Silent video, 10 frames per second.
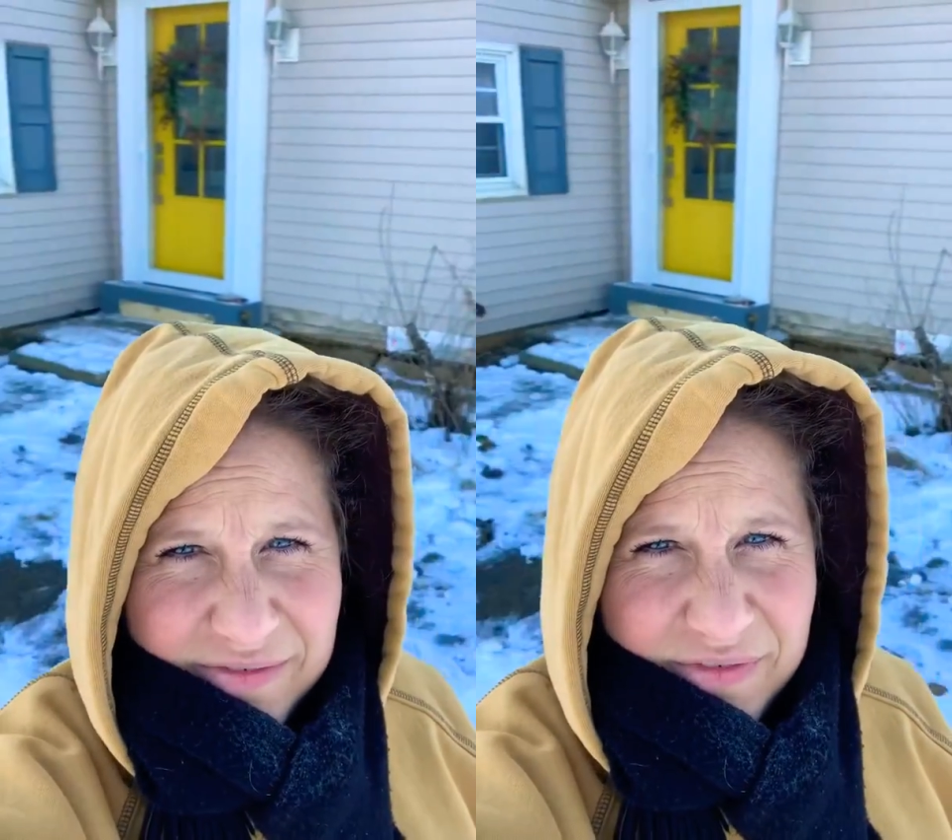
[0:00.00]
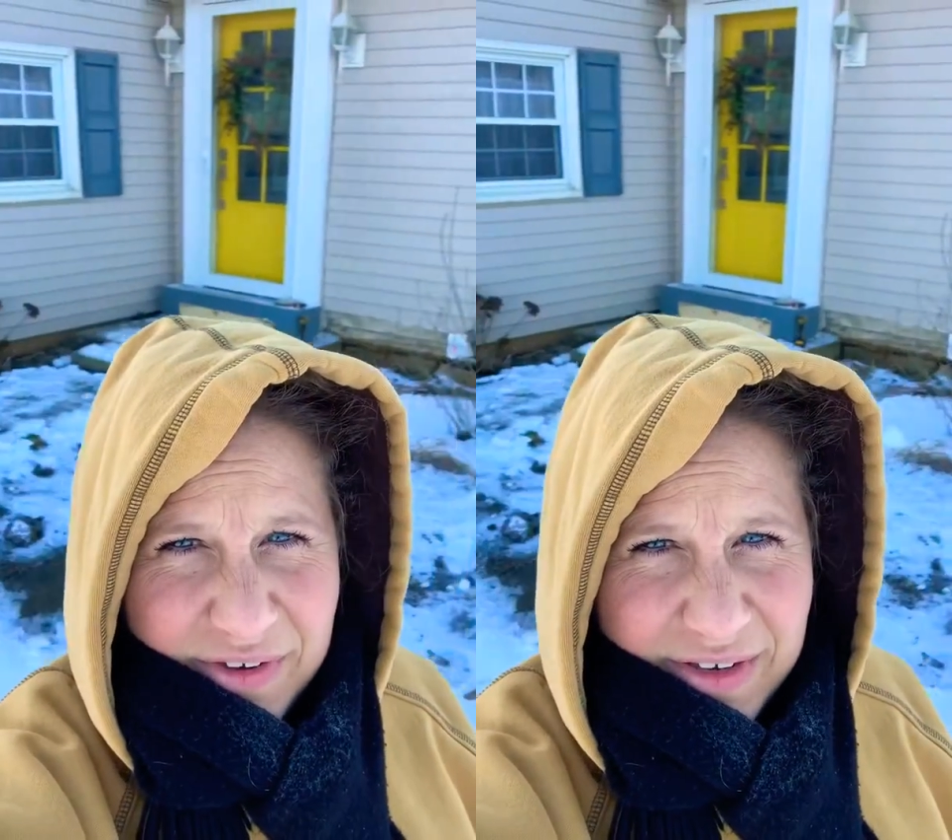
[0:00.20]

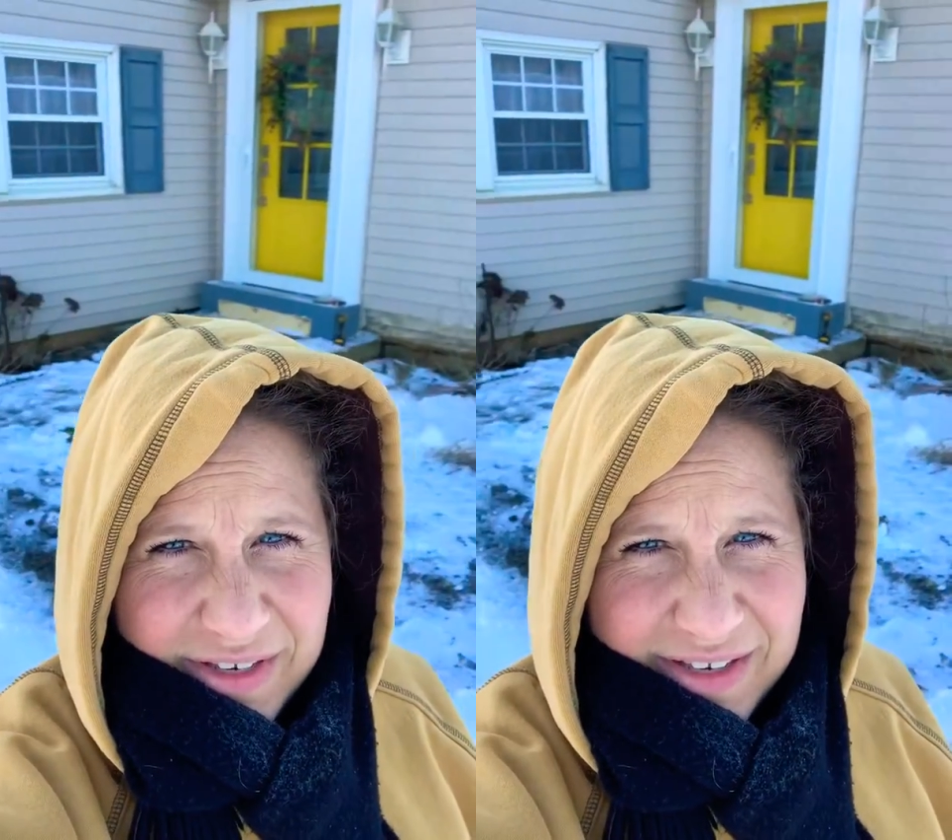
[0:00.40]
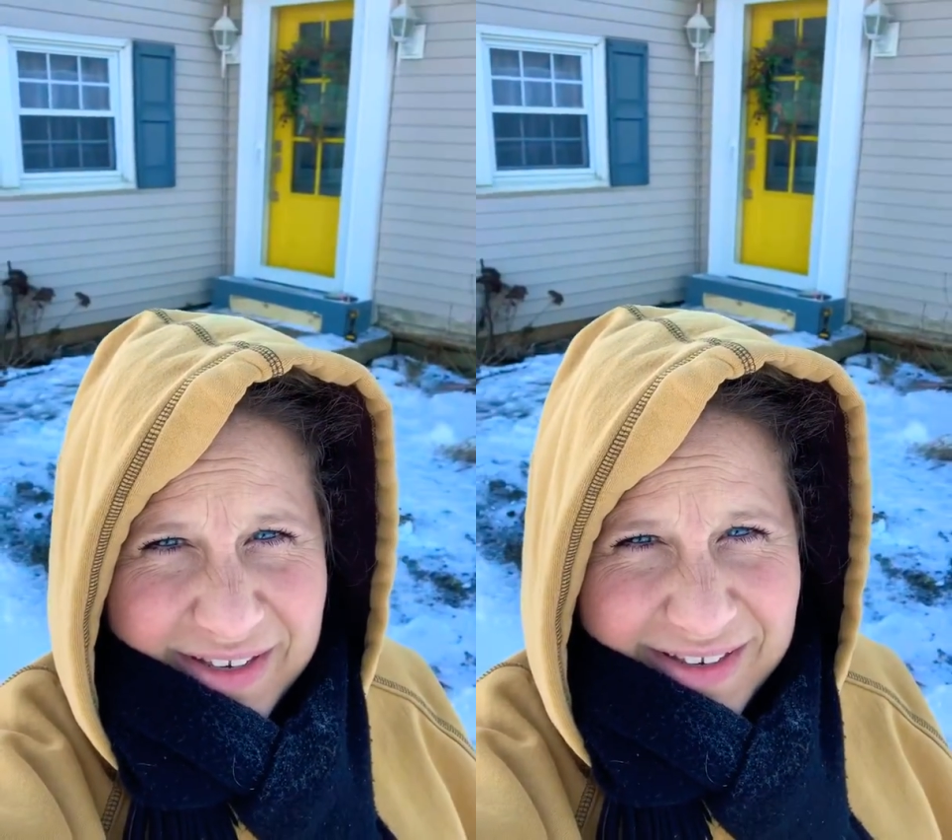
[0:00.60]
foot
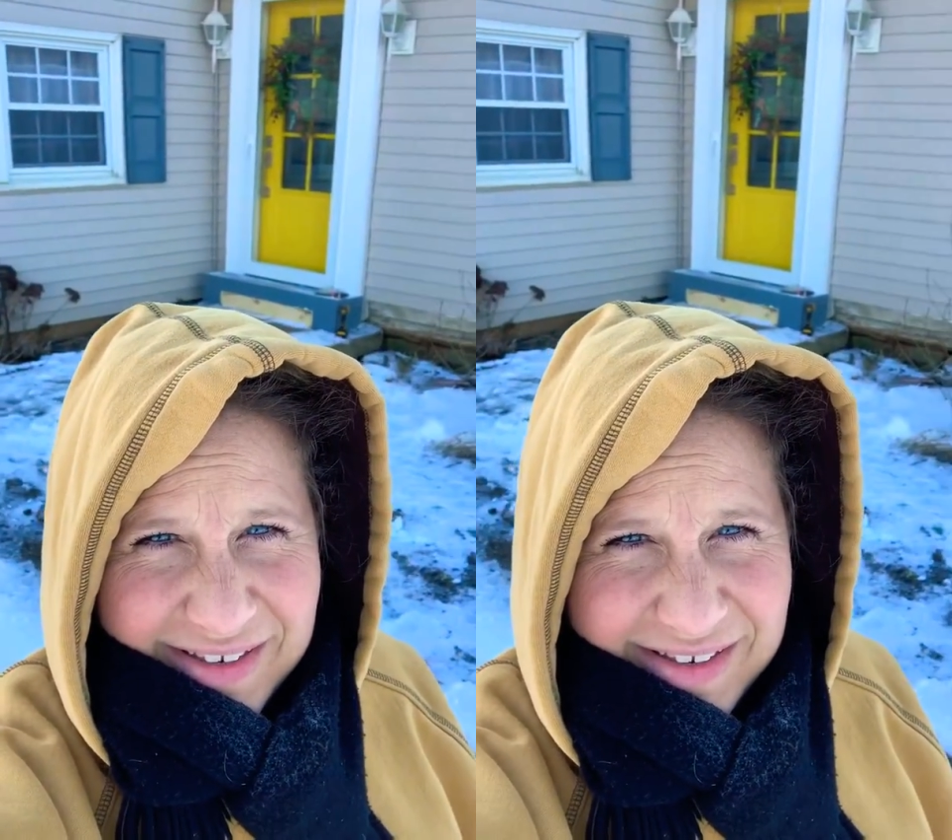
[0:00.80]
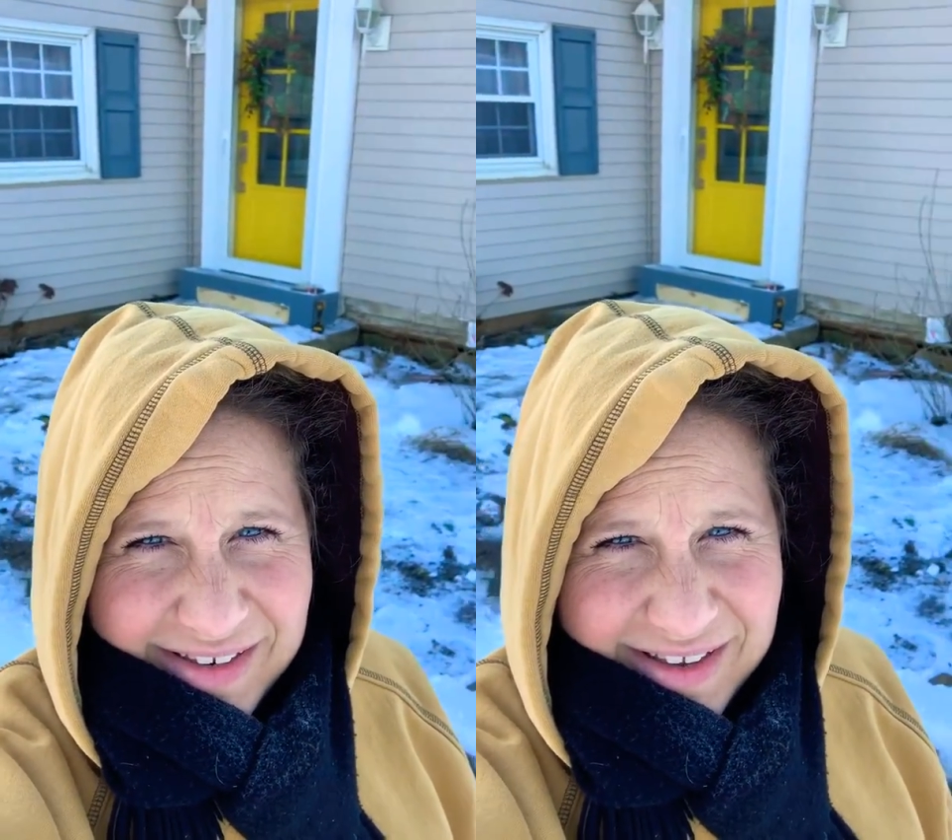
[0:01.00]

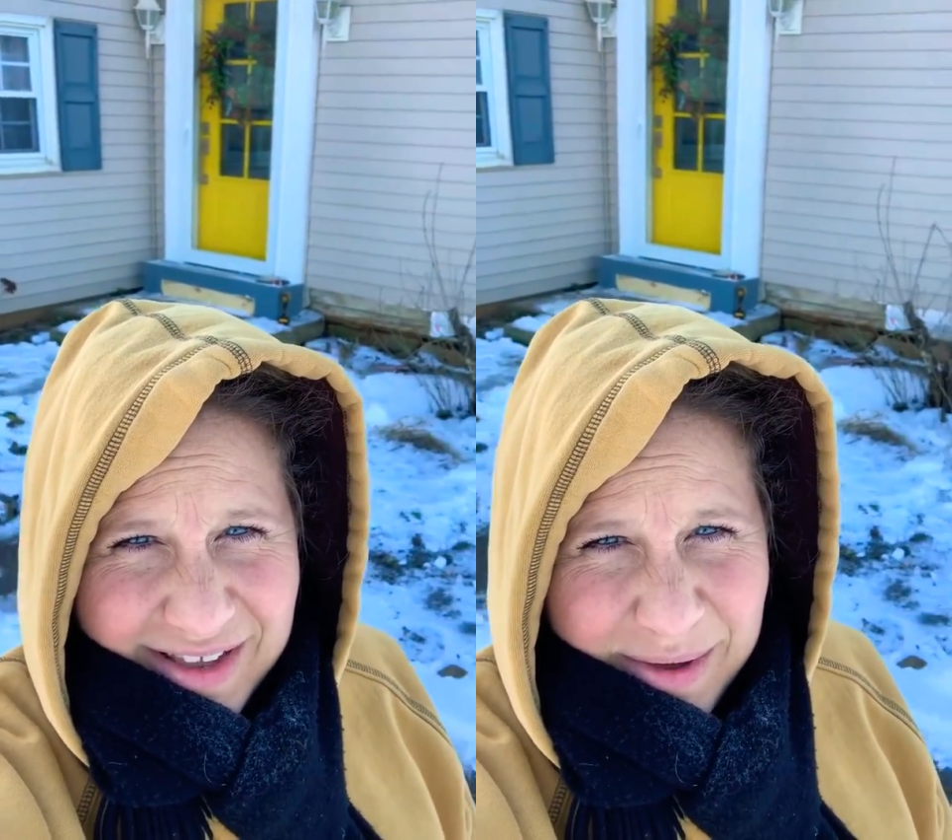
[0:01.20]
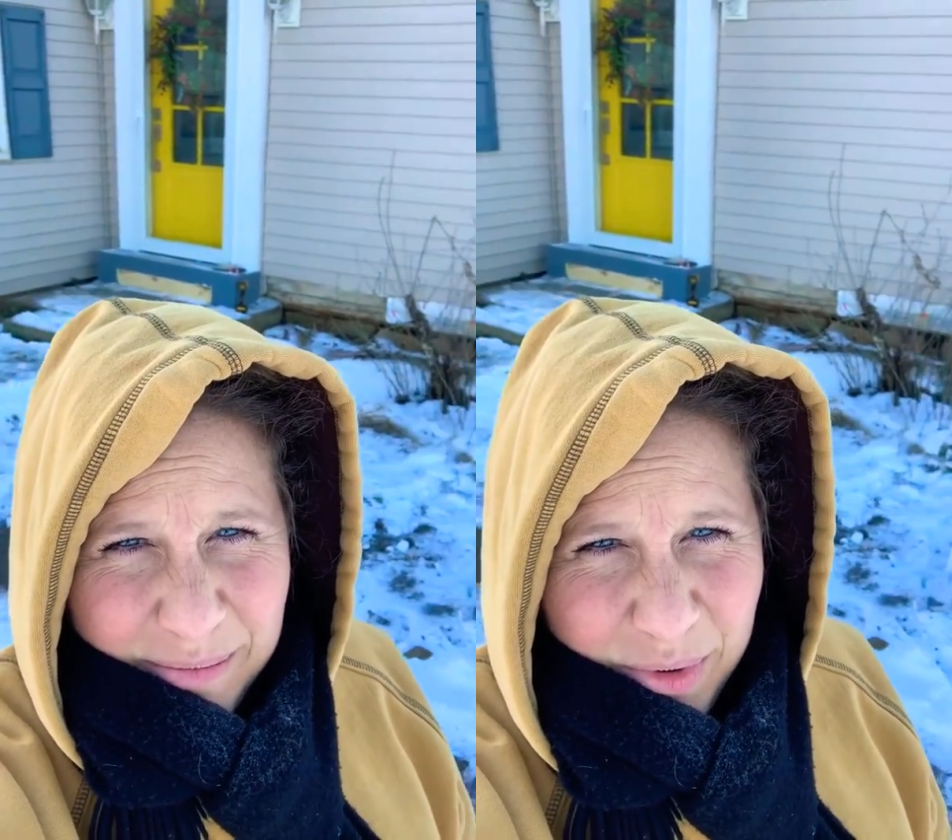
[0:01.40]

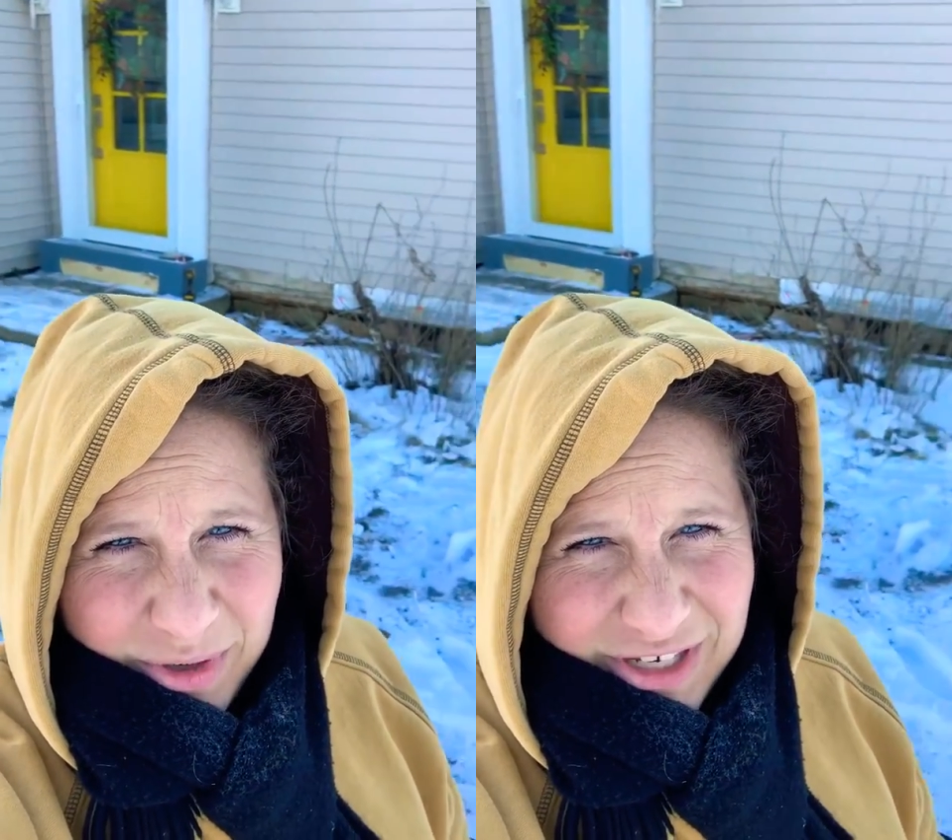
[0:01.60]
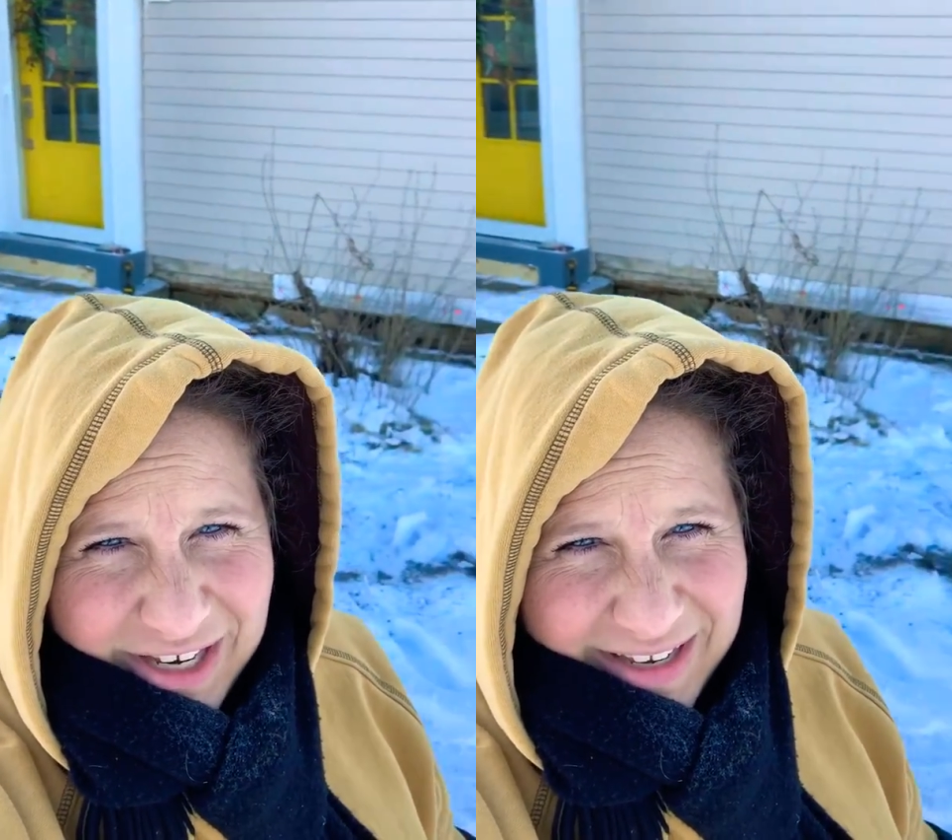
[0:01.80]
porch.